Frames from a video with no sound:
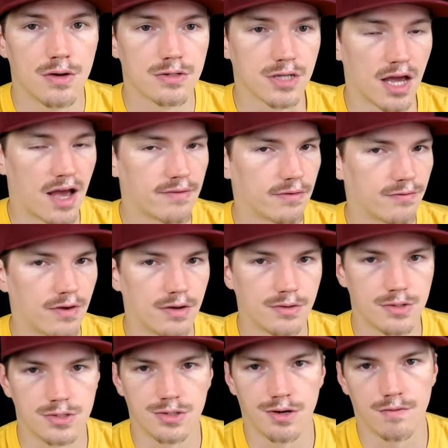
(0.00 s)
I haven't found a
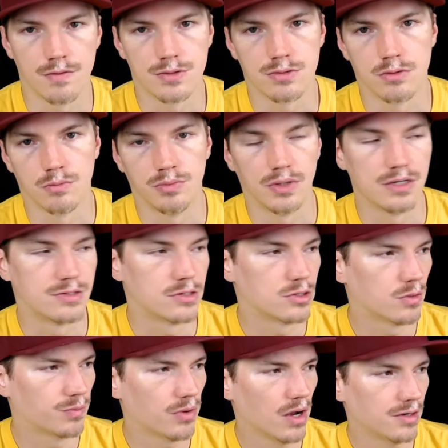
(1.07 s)
service to replace it. So
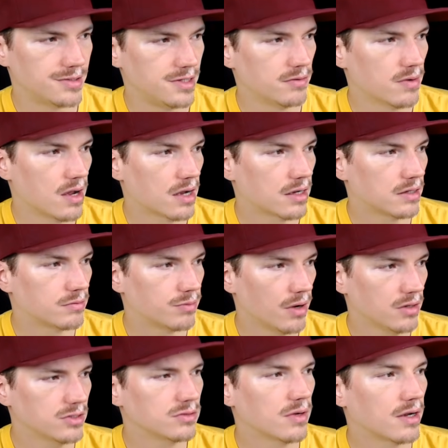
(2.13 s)

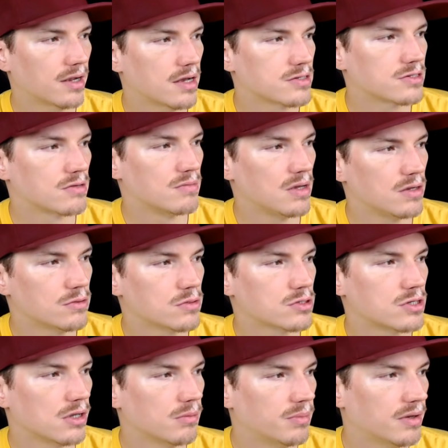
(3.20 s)
Proxyrack has some interesting
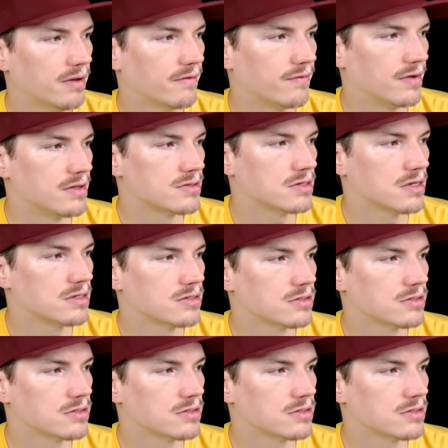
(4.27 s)
benefits. It's